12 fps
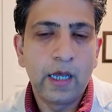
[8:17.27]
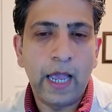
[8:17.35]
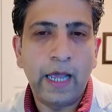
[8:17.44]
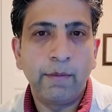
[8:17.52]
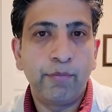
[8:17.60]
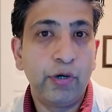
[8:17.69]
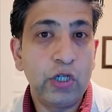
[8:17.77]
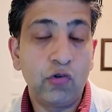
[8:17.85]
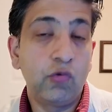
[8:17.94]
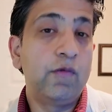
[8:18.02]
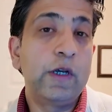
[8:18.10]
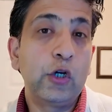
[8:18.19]
And pretty
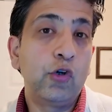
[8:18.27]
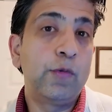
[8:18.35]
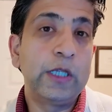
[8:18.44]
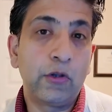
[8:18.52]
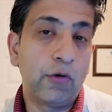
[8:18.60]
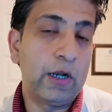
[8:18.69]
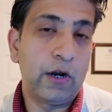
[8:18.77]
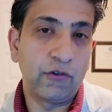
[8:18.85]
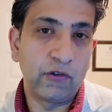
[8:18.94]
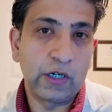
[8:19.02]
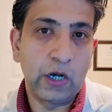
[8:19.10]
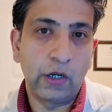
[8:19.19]
soon we're going to be 3rd
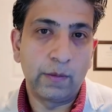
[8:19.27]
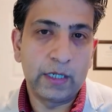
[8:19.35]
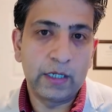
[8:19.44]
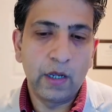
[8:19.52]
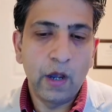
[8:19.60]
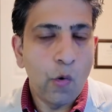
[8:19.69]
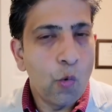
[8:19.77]
largest economy.